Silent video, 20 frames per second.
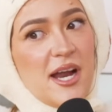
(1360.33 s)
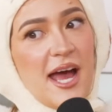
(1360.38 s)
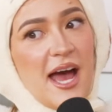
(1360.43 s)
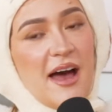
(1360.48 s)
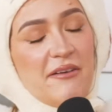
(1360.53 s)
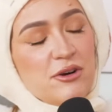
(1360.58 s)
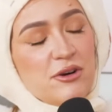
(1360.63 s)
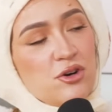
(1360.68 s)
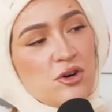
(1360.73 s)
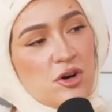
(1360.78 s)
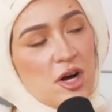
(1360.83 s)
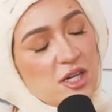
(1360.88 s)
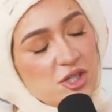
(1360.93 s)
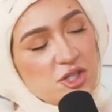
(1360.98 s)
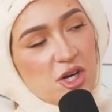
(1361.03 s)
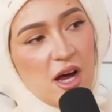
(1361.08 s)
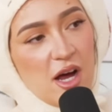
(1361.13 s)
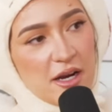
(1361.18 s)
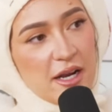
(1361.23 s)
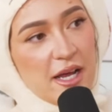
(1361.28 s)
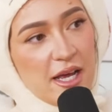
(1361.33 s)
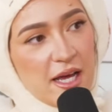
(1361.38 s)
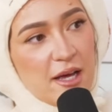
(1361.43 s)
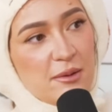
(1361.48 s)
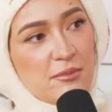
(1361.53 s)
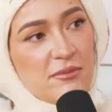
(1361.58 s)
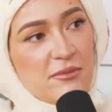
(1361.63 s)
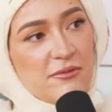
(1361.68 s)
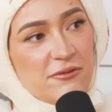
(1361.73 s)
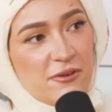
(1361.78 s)
I have a crush on
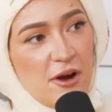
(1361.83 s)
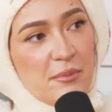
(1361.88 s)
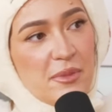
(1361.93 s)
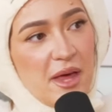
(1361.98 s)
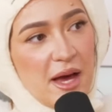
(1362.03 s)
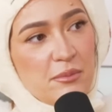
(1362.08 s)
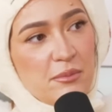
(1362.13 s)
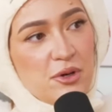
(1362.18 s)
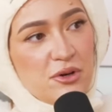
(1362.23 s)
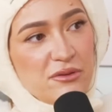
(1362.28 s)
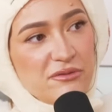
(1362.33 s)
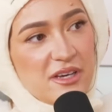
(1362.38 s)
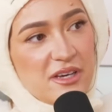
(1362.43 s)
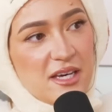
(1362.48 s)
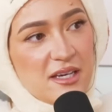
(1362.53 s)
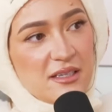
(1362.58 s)
him from that movie.